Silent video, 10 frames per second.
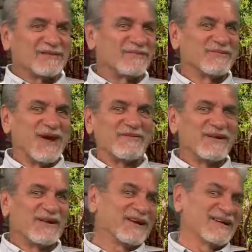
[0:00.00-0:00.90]
as I'm driving
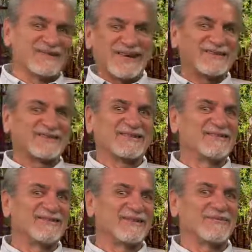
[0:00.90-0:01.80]
here, I got a text to
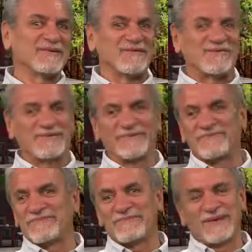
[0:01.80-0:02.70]
do something for
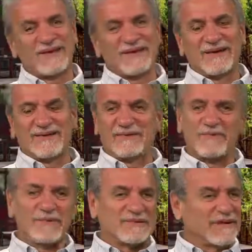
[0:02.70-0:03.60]
some
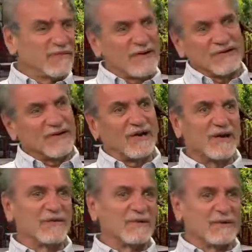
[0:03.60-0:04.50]
woman's having a hard
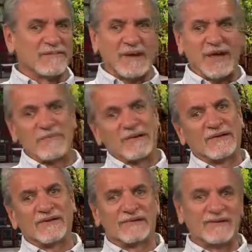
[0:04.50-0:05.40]
time and paying
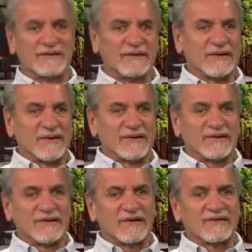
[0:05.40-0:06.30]
bills, and
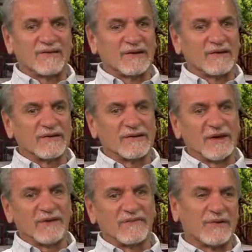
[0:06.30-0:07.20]
she thinks she can
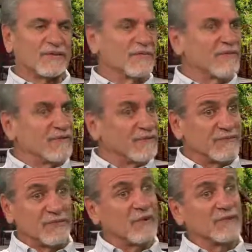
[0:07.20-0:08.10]
fill a room full of
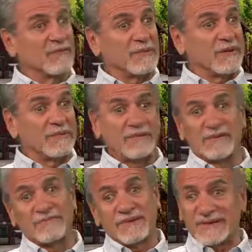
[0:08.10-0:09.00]
200
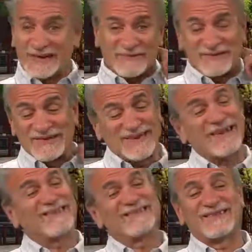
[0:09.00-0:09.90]
people, but that's what she
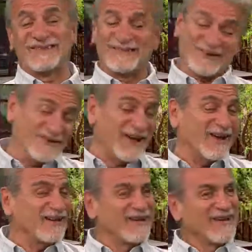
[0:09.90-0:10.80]
says. And I was like,
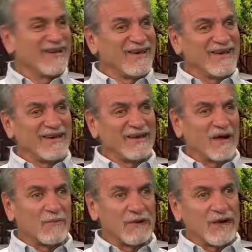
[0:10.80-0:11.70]
okay. And
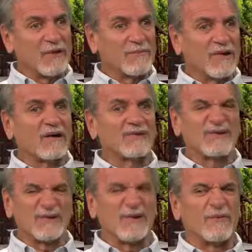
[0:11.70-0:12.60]
I want to help her out. And
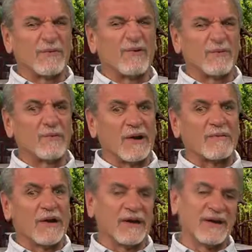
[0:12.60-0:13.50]
she's an old friend from way
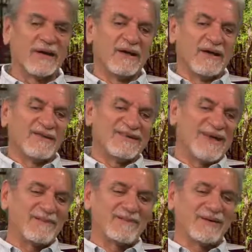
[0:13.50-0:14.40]
back. She
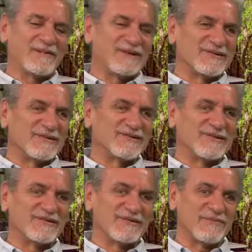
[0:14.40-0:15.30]
came to one of my shows
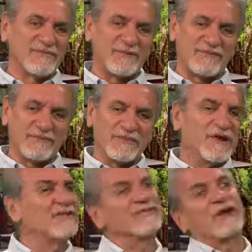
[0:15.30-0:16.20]
because she remembered me from
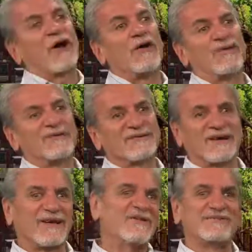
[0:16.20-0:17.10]
years ago. And it's
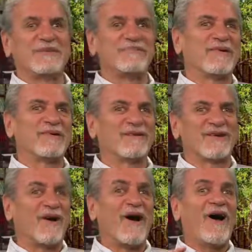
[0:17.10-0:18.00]
like, oh, it's me, Brenda. I
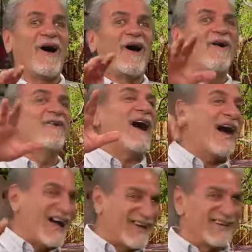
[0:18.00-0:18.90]
go, oh,
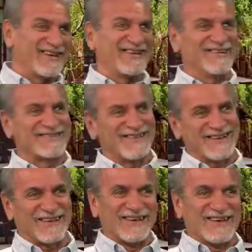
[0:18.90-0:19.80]
hi. And I was like,
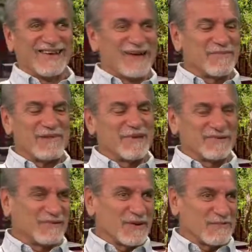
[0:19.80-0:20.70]
I'm going to meet
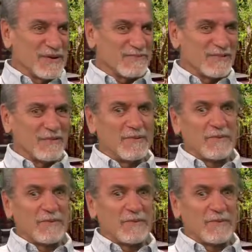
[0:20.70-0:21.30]
so many people.